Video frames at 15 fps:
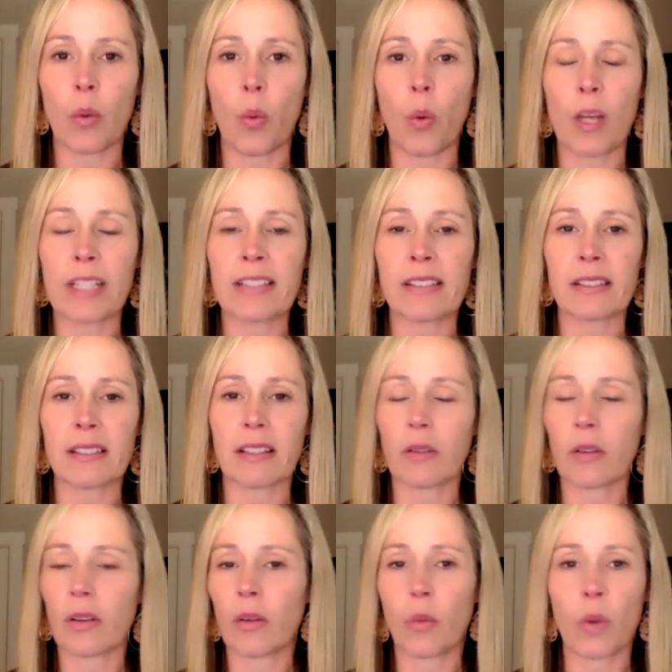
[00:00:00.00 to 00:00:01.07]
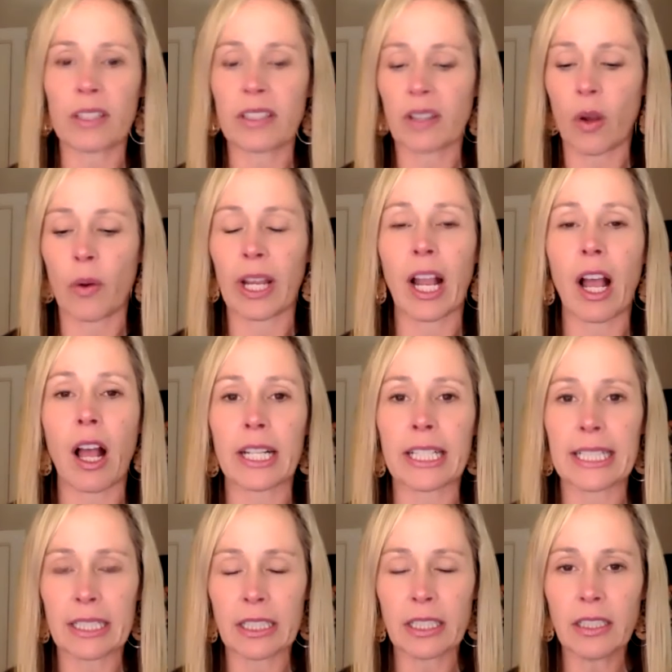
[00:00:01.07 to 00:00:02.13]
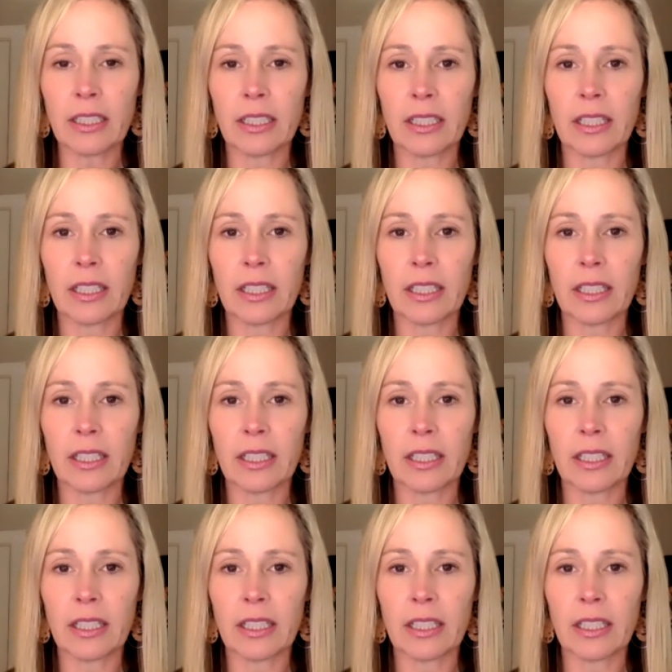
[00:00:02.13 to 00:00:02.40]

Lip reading: what's going on here?